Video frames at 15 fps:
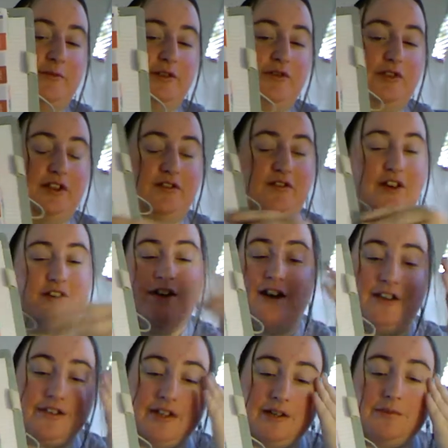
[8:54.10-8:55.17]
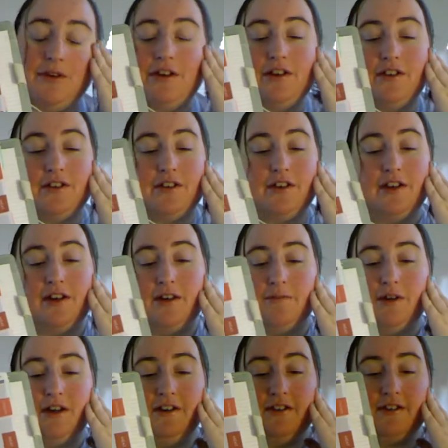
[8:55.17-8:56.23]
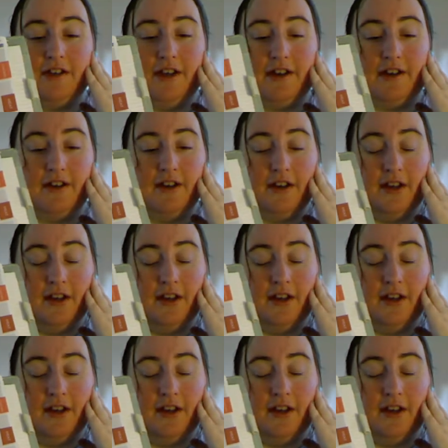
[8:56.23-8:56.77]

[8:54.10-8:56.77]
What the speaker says: will be really fantastic because it means that